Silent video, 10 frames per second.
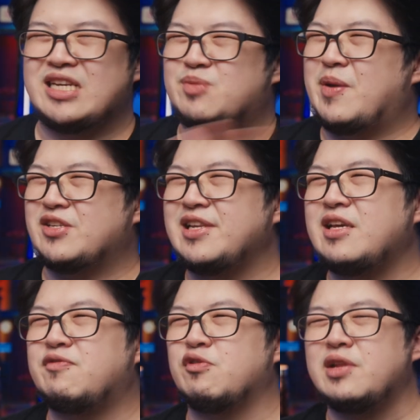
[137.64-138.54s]

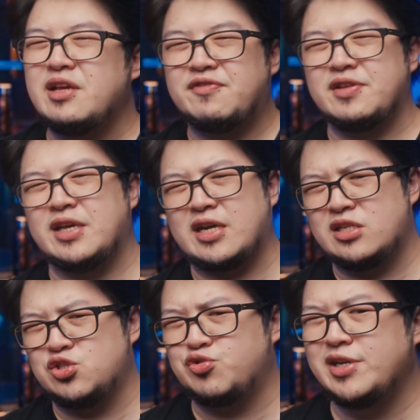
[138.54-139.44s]
Especially if you live in a
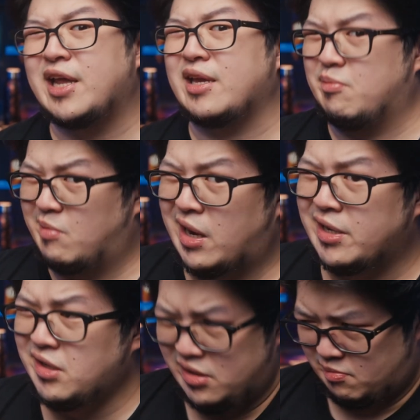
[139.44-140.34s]
country like
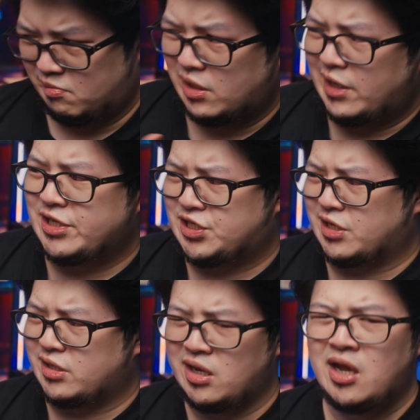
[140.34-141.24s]
mine,
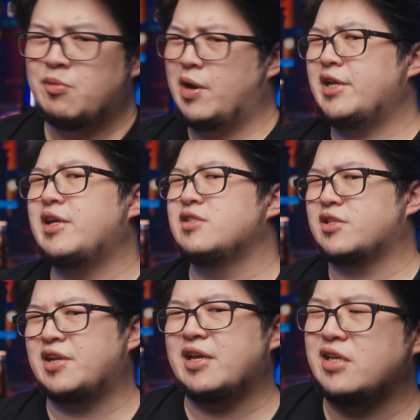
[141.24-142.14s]
Malaysia, where the
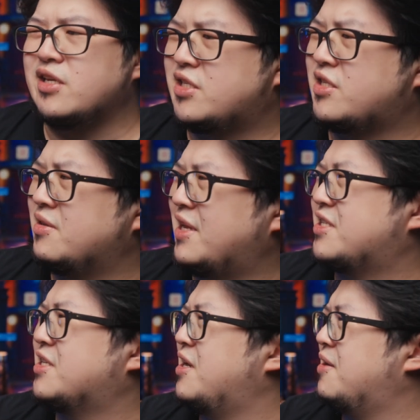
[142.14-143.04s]
internet is, let's
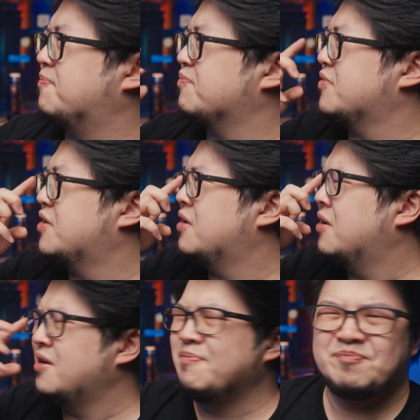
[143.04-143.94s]
say,
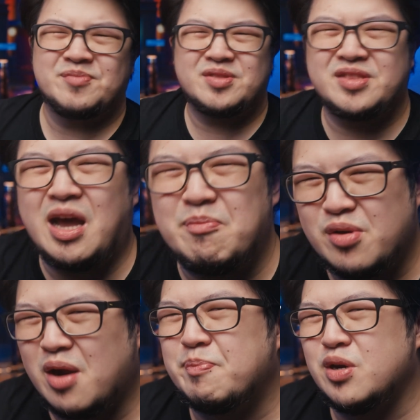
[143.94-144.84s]
tak
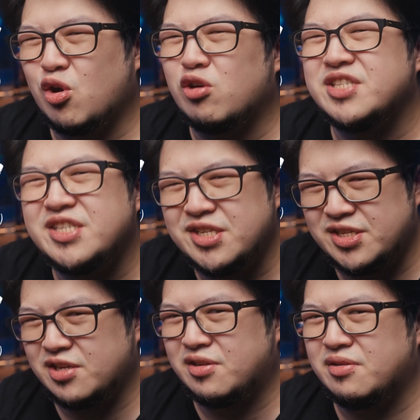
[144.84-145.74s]
berapa
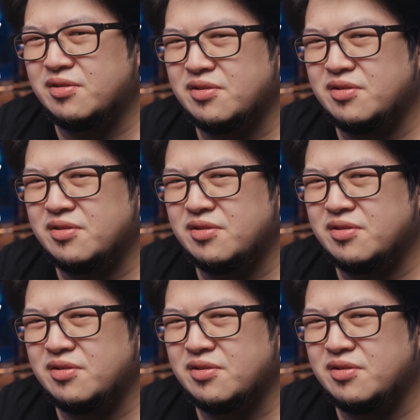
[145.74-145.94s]
consistent.